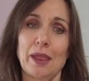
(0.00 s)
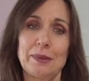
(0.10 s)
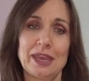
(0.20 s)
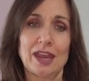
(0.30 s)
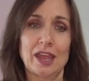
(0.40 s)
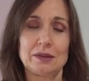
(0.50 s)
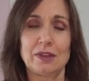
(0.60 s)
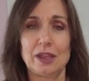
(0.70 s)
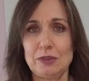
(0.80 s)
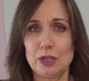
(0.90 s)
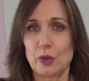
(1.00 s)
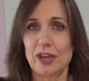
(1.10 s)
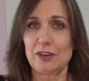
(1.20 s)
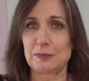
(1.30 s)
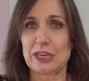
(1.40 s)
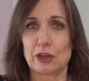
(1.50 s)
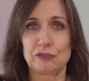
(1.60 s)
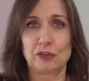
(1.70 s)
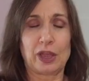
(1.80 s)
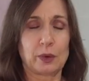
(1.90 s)
I mean, I, you know, I'd have to be
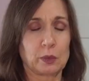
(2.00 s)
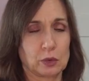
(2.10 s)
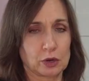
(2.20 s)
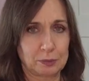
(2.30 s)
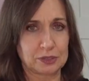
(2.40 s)
careful how I wore it,